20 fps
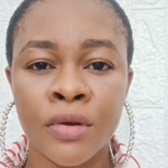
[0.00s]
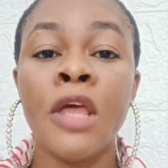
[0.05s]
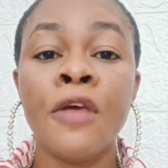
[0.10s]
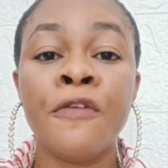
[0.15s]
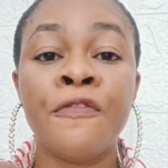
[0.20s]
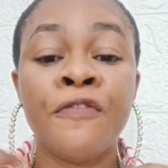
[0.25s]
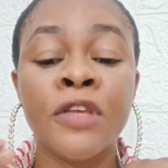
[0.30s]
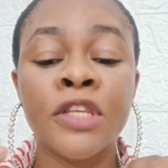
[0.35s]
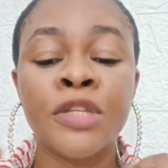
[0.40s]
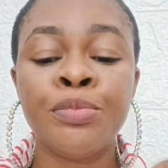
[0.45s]

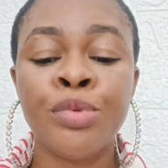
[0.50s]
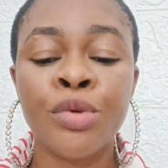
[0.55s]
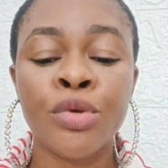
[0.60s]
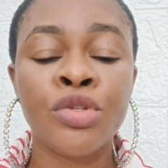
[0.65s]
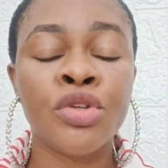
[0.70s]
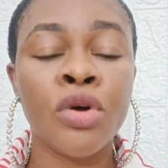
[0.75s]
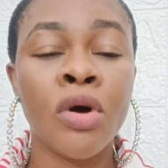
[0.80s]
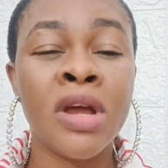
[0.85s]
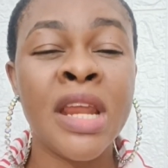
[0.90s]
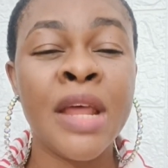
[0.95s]
If it's
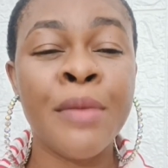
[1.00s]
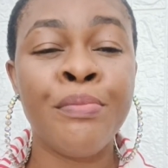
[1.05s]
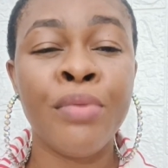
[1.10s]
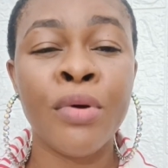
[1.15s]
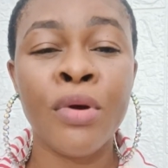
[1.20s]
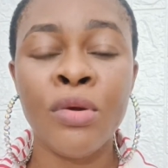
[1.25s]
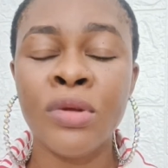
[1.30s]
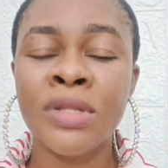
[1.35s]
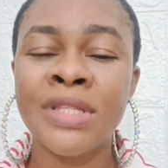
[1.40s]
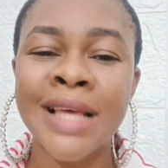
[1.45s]
built on a
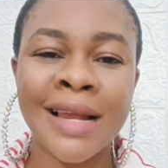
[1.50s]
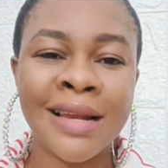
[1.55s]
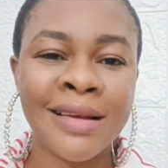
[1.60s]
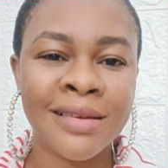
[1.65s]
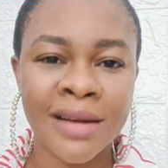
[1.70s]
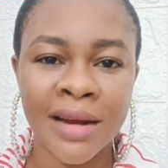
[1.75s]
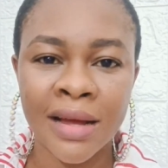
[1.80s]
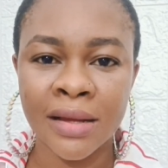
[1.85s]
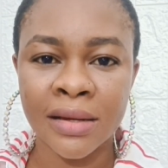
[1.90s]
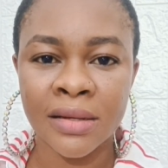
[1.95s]

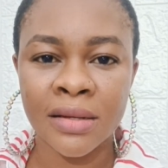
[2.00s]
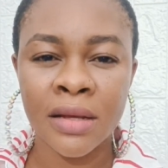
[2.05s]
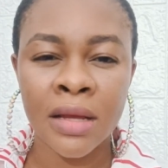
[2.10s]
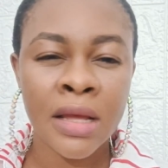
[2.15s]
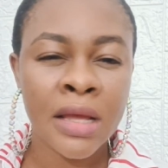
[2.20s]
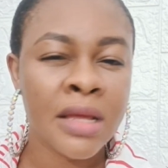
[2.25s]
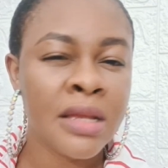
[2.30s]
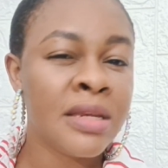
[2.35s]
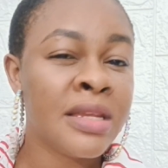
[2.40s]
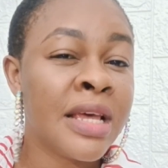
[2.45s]
polluted ground,
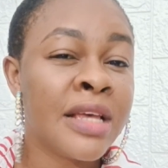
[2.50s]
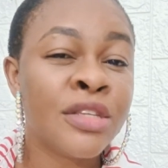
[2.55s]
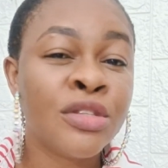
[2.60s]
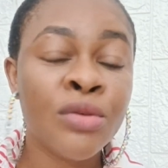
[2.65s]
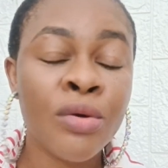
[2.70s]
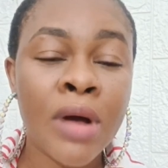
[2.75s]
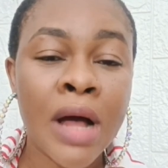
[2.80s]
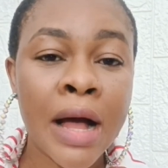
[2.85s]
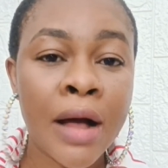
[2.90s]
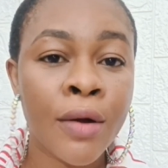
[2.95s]
there's
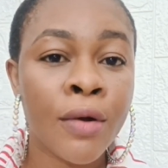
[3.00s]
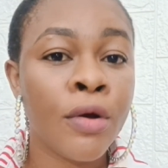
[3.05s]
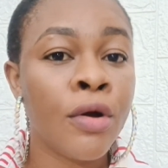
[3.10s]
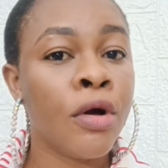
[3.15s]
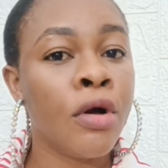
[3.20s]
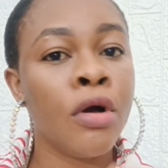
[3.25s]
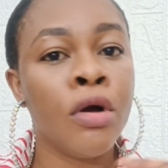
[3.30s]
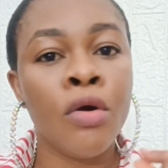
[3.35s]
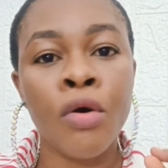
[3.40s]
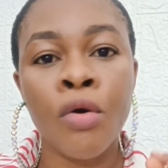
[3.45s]
no how
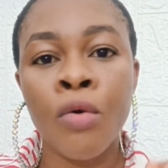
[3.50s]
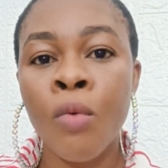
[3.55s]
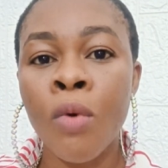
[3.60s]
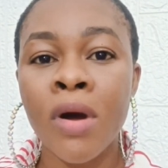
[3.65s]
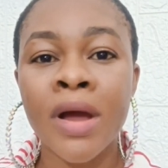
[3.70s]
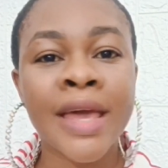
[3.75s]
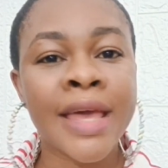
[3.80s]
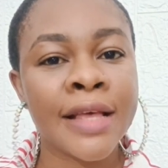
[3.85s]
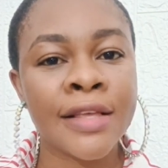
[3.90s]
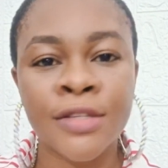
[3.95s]

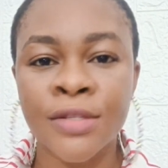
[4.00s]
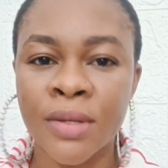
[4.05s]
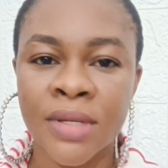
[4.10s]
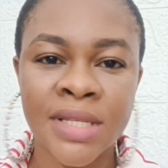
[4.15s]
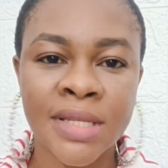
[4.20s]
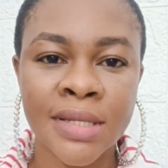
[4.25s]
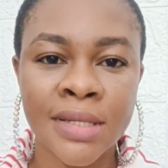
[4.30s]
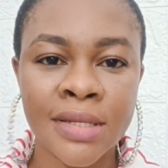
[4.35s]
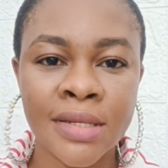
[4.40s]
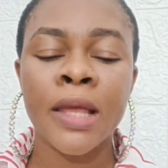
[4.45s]
one can
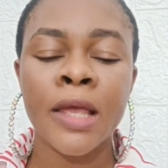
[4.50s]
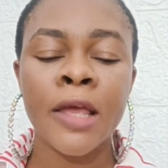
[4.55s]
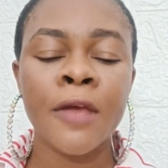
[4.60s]
succeed.